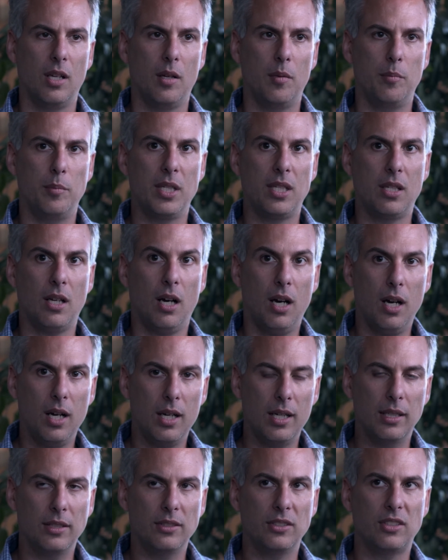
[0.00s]

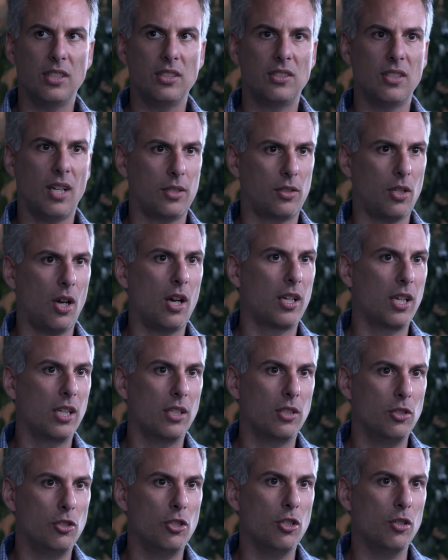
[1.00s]
because he's not talking
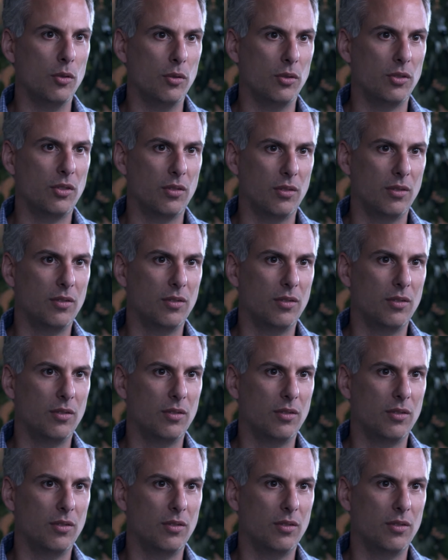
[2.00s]
to Jews,